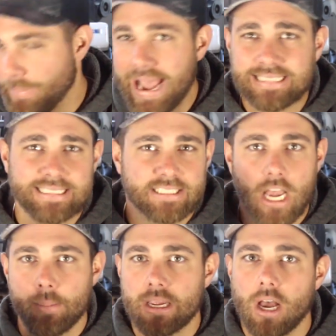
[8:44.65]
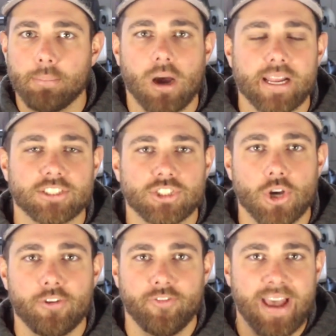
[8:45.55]
the bass is coming up on it
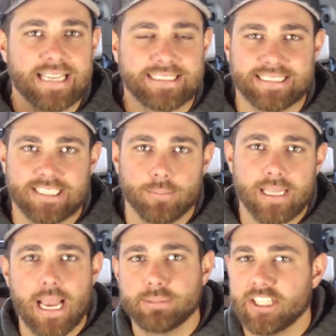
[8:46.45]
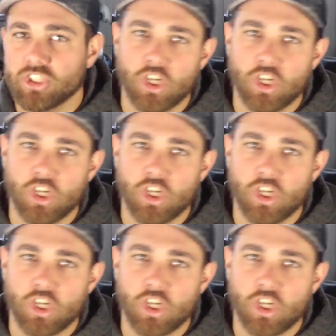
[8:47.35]
so fast that sometimes it